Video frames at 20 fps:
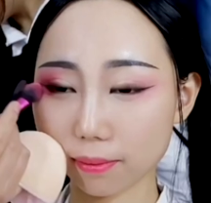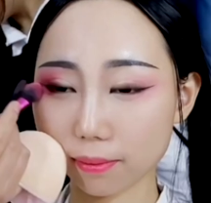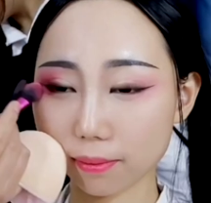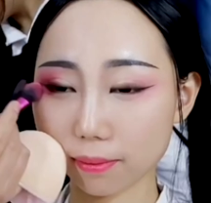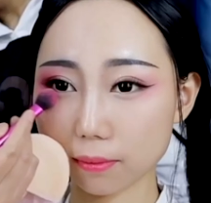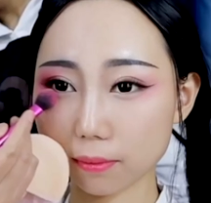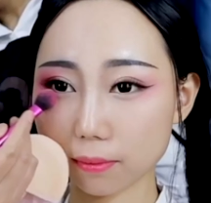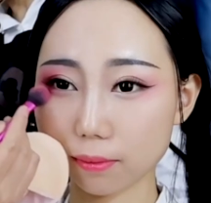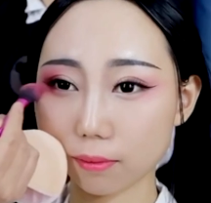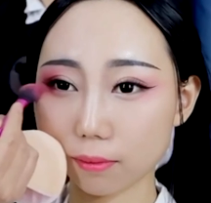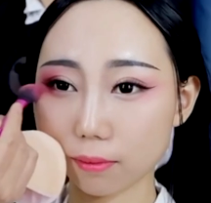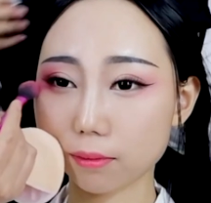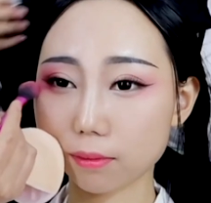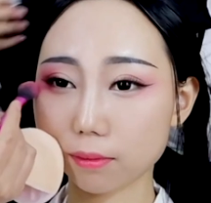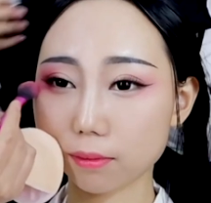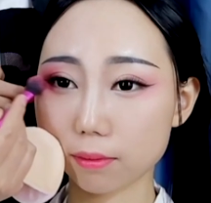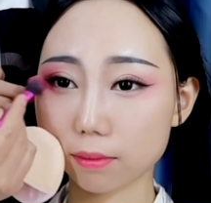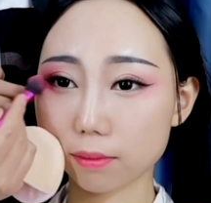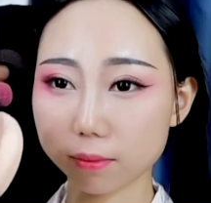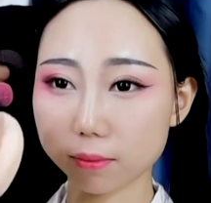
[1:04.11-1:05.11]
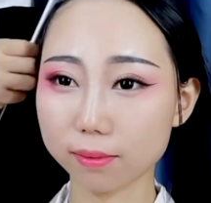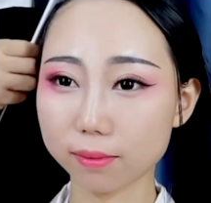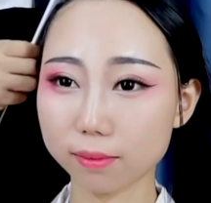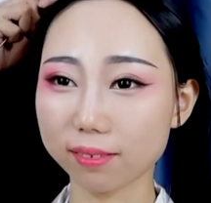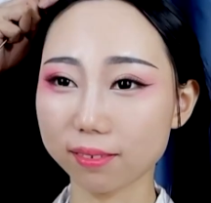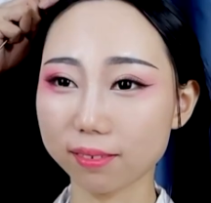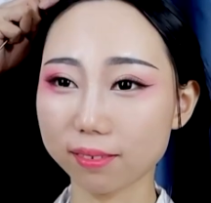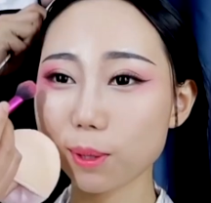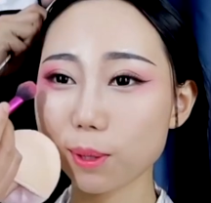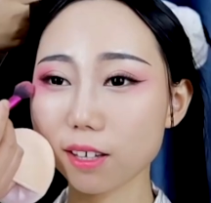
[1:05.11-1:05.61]
this video I
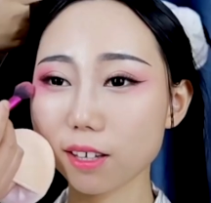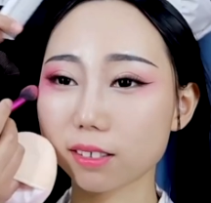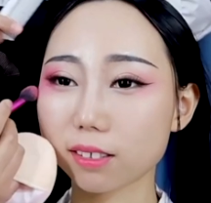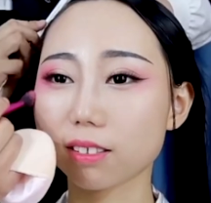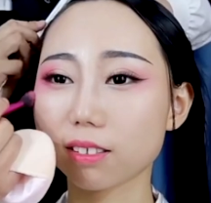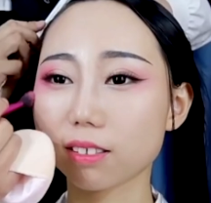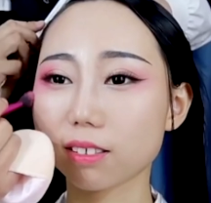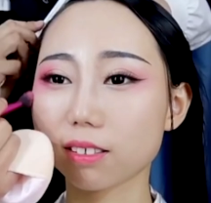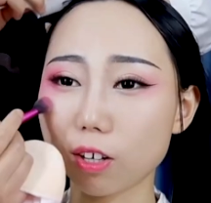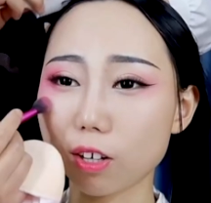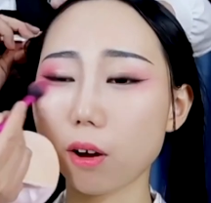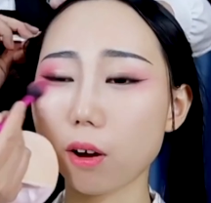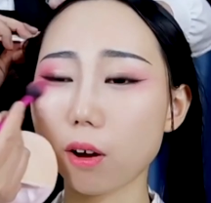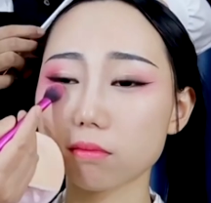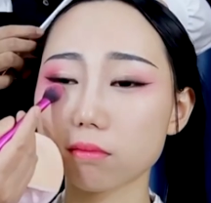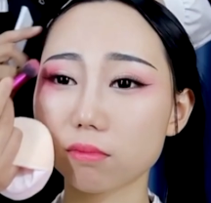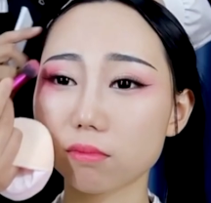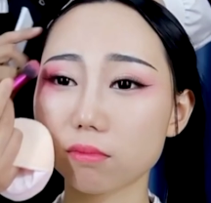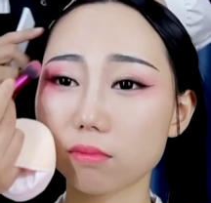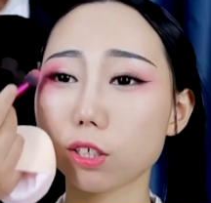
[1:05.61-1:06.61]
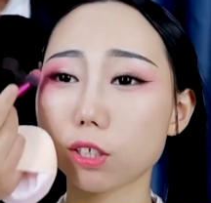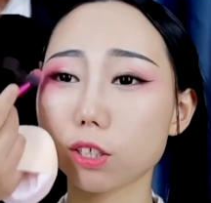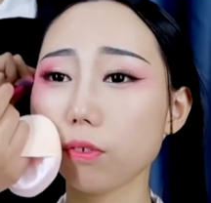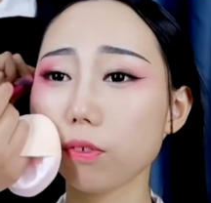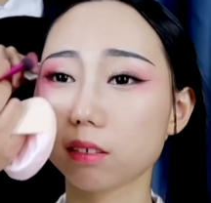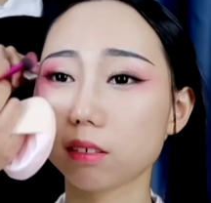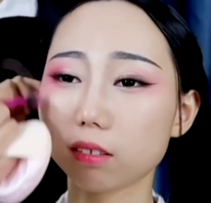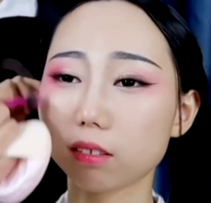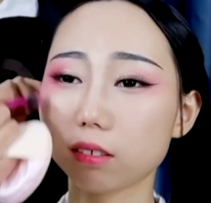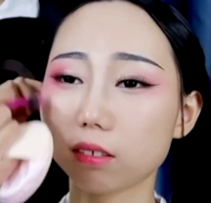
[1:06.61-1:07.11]
posted before. So
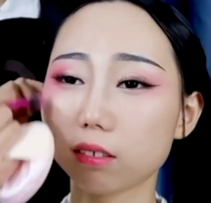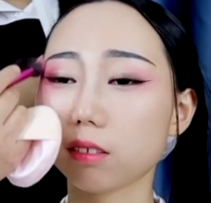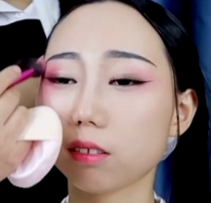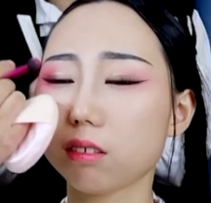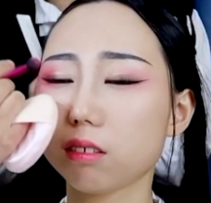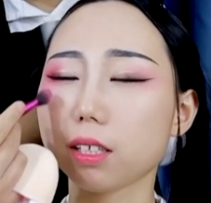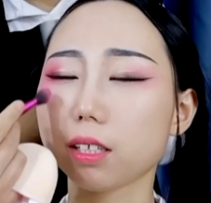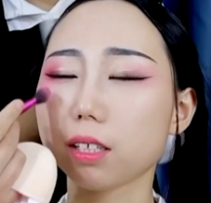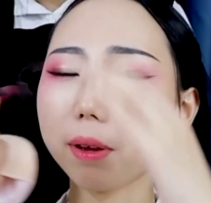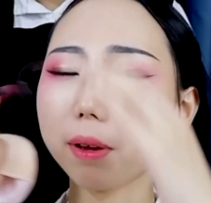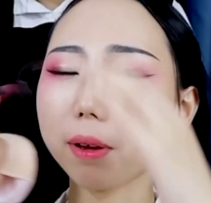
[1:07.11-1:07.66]
I had